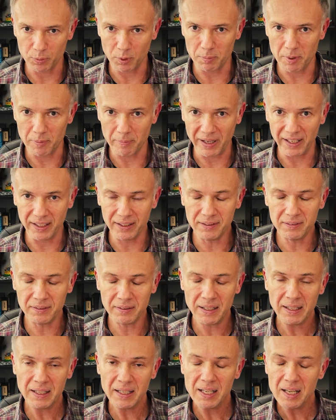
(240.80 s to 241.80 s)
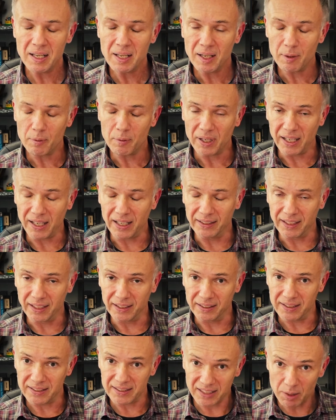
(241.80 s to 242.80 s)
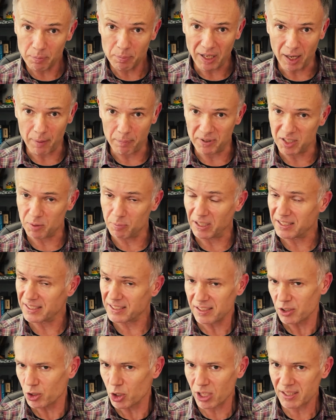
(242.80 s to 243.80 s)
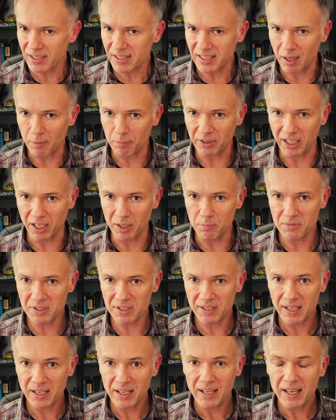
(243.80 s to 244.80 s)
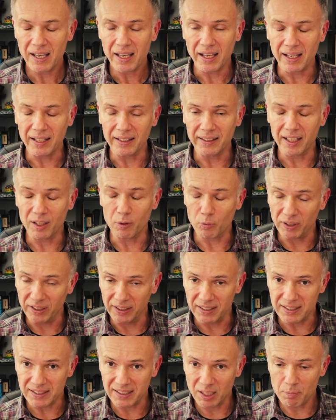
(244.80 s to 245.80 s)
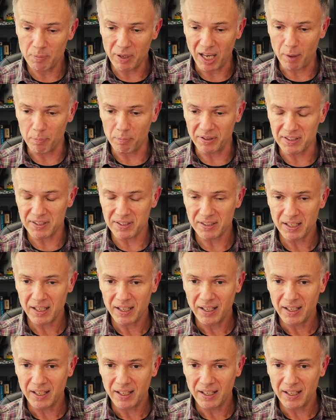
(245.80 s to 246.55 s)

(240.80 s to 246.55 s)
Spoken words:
will be made. And then the slip happens, but just sometimes. And then when the slip happens,